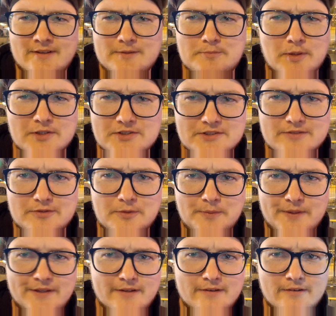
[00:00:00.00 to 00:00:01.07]
it's positive to
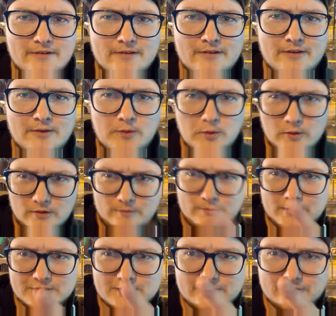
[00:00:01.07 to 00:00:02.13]
me. You're
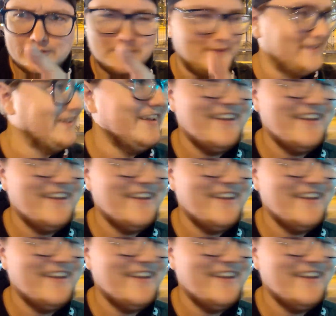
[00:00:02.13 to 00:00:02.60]
positive to me.